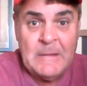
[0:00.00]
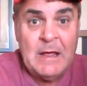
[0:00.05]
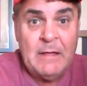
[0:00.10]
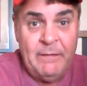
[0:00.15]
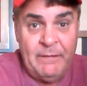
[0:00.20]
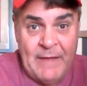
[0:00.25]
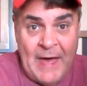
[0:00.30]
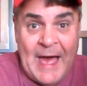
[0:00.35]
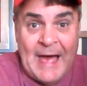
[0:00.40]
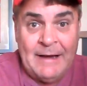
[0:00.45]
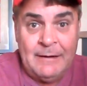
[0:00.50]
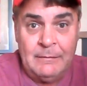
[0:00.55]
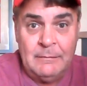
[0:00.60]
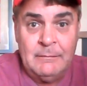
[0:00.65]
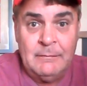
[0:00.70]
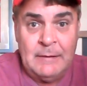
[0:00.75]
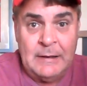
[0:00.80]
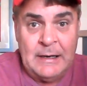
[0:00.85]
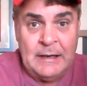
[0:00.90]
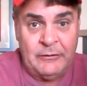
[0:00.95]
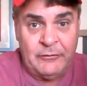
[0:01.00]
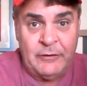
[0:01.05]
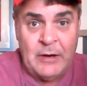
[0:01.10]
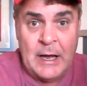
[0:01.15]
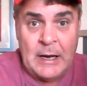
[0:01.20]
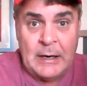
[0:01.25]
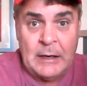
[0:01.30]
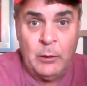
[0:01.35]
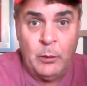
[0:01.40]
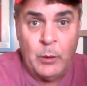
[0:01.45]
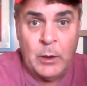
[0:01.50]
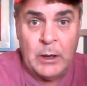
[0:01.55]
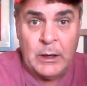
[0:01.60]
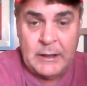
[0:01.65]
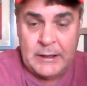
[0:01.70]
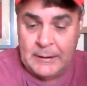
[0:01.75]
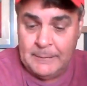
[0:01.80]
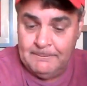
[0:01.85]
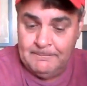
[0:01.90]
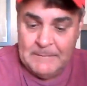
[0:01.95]
That is not going to
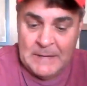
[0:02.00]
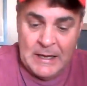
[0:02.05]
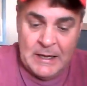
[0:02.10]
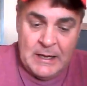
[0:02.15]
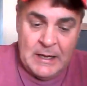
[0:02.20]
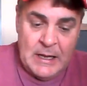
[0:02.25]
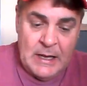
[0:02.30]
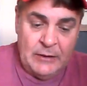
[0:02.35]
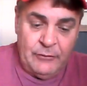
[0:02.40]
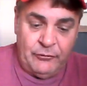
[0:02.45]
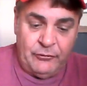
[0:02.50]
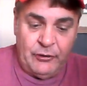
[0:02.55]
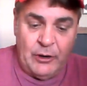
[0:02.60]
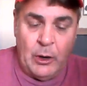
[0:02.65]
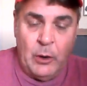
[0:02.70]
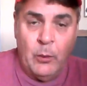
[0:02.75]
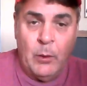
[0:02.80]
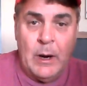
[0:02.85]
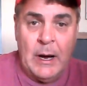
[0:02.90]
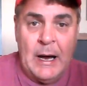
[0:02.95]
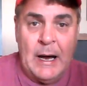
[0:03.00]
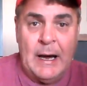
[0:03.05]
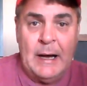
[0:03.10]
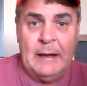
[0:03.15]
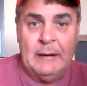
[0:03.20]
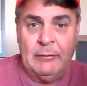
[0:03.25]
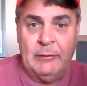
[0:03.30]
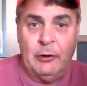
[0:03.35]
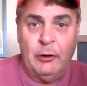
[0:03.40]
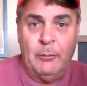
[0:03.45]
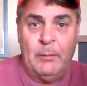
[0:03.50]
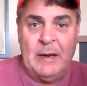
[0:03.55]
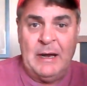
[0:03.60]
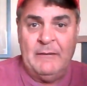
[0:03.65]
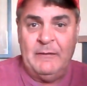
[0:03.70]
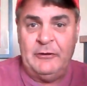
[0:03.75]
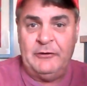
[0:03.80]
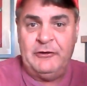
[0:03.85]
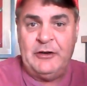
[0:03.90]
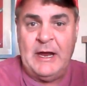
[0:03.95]
work. So uh, a little bit
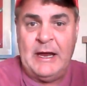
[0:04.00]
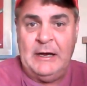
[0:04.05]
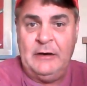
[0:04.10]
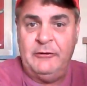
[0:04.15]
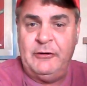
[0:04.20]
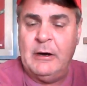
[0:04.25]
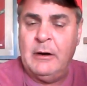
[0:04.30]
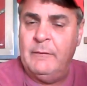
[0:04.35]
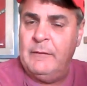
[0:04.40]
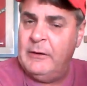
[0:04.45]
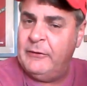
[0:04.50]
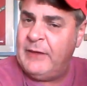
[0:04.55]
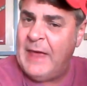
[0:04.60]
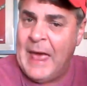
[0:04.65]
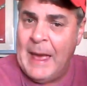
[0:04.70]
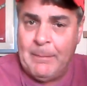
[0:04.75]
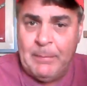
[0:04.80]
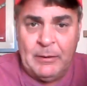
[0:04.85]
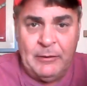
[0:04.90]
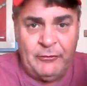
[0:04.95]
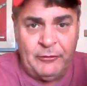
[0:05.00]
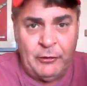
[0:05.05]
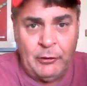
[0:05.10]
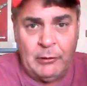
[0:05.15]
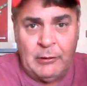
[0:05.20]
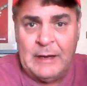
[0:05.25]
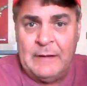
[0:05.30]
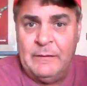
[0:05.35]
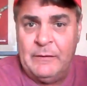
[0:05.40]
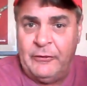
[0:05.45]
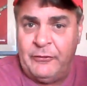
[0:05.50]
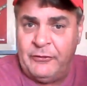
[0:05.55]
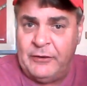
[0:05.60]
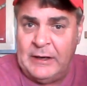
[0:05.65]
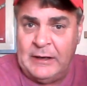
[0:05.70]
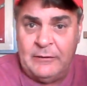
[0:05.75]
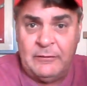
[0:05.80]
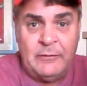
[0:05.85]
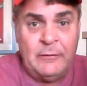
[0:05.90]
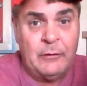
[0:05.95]
of a change here. And this happens early in the
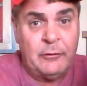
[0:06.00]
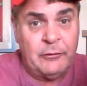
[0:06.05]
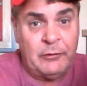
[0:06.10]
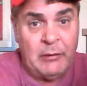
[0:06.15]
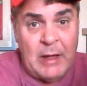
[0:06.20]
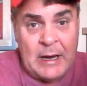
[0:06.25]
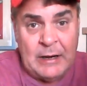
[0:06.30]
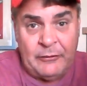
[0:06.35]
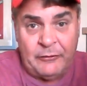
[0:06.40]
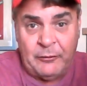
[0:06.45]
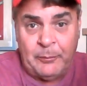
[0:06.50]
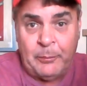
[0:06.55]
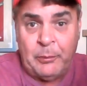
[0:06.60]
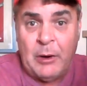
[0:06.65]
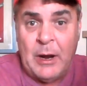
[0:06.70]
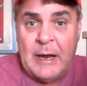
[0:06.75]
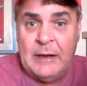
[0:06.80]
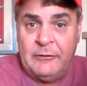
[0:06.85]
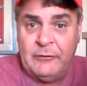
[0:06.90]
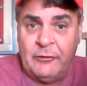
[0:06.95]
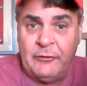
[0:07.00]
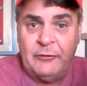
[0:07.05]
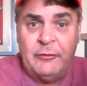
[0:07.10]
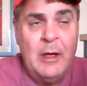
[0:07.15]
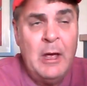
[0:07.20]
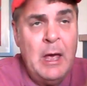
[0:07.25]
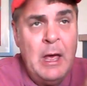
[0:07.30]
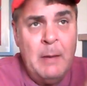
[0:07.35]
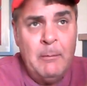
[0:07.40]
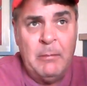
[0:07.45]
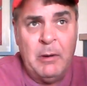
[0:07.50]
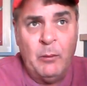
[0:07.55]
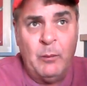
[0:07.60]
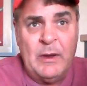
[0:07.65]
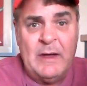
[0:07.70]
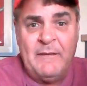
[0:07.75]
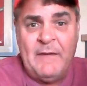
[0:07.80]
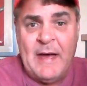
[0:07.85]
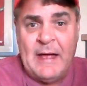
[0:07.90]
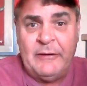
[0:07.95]
season. There's a lot of surprises, but
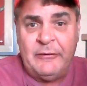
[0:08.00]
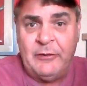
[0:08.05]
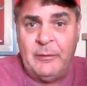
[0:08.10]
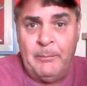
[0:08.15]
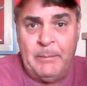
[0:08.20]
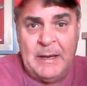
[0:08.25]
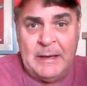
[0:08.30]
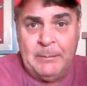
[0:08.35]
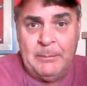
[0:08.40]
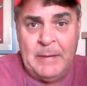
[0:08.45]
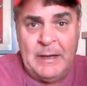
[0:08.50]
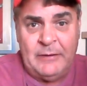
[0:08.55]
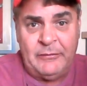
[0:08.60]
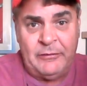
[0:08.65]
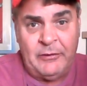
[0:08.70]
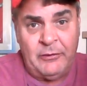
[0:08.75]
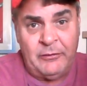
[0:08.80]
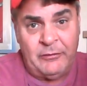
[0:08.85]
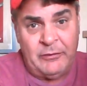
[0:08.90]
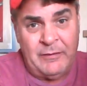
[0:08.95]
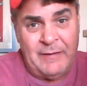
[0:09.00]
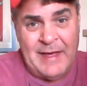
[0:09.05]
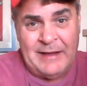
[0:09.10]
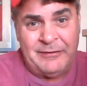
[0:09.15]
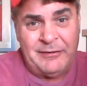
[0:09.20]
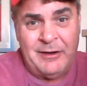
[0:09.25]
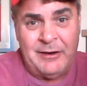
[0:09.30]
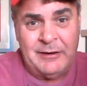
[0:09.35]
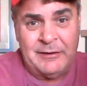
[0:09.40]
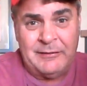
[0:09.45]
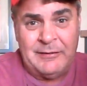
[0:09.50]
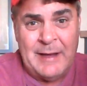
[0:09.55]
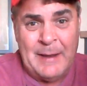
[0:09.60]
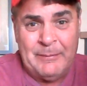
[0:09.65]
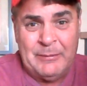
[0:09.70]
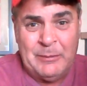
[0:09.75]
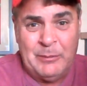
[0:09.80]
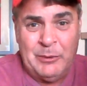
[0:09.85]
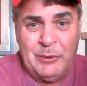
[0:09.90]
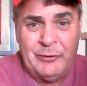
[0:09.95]
we've had some big misses, and that's
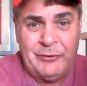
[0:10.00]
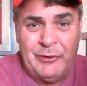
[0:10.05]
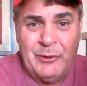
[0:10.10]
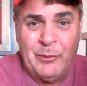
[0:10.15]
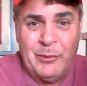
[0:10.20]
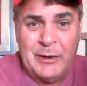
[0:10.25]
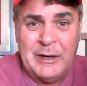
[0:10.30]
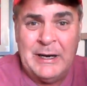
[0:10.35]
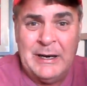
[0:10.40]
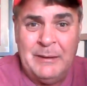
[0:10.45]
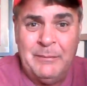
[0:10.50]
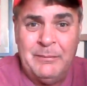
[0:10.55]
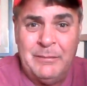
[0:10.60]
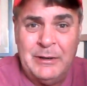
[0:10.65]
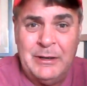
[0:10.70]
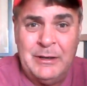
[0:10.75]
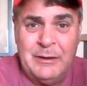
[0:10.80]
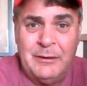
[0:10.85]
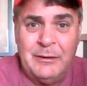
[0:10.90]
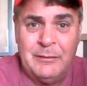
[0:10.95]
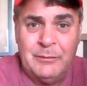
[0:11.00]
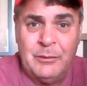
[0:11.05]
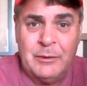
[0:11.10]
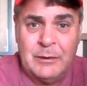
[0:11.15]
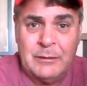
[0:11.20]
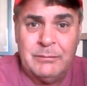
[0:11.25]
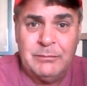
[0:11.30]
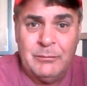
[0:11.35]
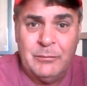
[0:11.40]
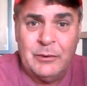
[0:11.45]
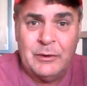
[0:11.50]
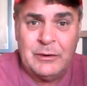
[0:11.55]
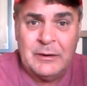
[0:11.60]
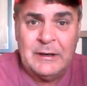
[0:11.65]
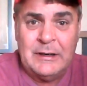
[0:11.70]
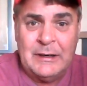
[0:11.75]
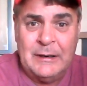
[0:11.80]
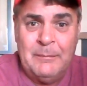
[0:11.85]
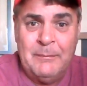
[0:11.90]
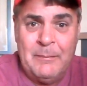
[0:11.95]
unacceptable. So we're gonna, you know, we're we're
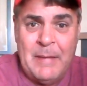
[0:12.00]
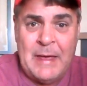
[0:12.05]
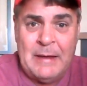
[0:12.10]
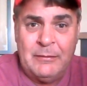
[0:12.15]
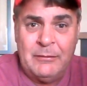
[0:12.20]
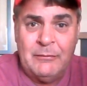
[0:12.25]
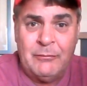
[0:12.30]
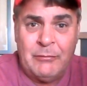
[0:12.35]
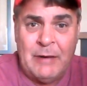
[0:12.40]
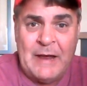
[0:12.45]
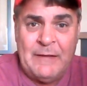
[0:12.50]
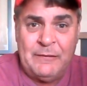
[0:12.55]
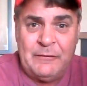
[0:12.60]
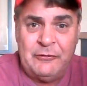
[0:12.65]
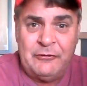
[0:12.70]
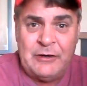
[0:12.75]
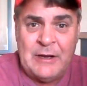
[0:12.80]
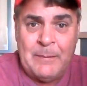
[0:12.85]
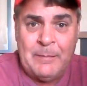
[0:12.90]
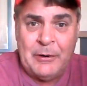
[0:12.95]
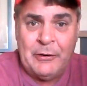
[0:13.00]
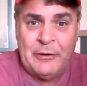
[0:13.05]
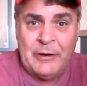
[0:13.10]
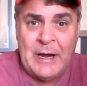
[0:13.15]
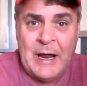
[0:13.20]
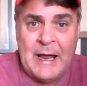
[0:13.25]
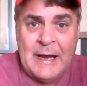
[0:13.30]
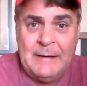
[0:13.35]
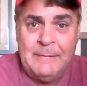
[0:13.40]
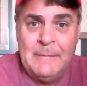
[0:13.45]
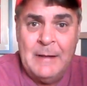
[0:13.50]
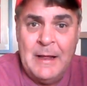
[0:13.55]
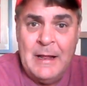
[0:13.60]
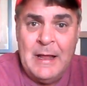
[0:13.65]
gonna right the ship here tonight.